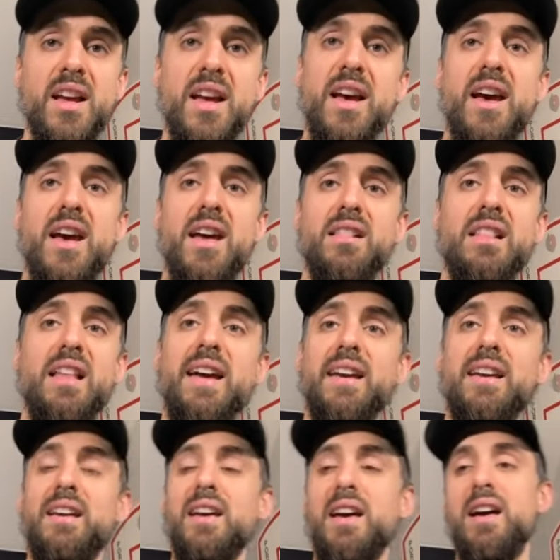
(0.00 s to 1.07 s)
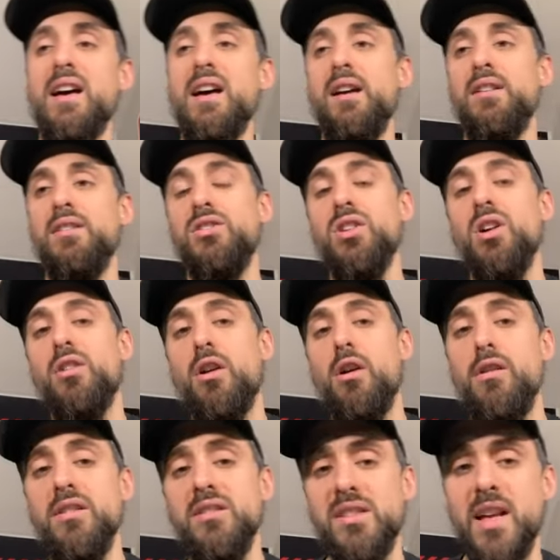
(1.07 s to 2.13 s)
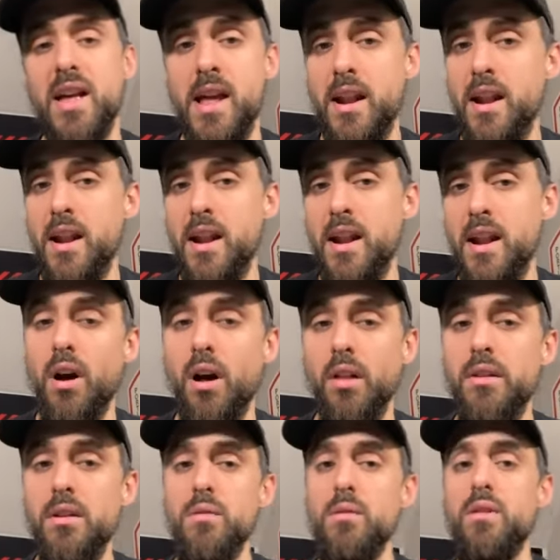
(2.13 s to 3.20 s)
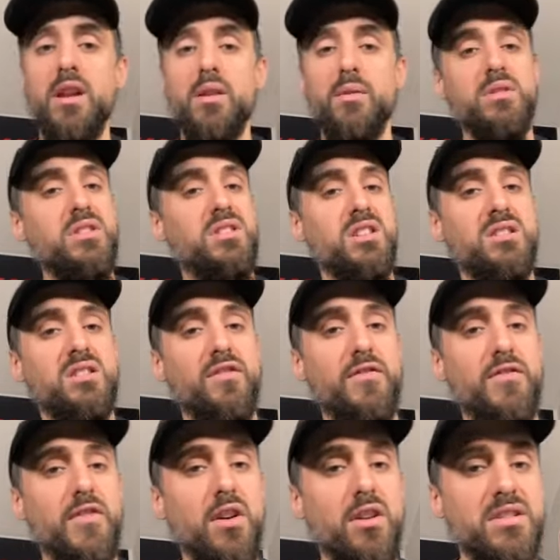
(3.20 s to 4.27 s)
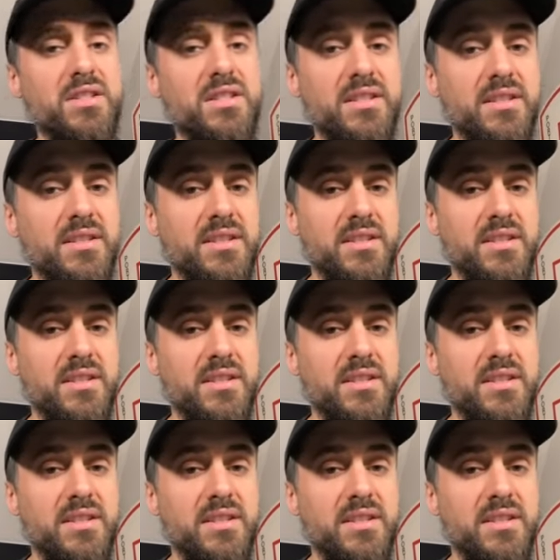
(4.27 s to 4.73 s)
And like Joe Cronin said, and we all knew that it was just the first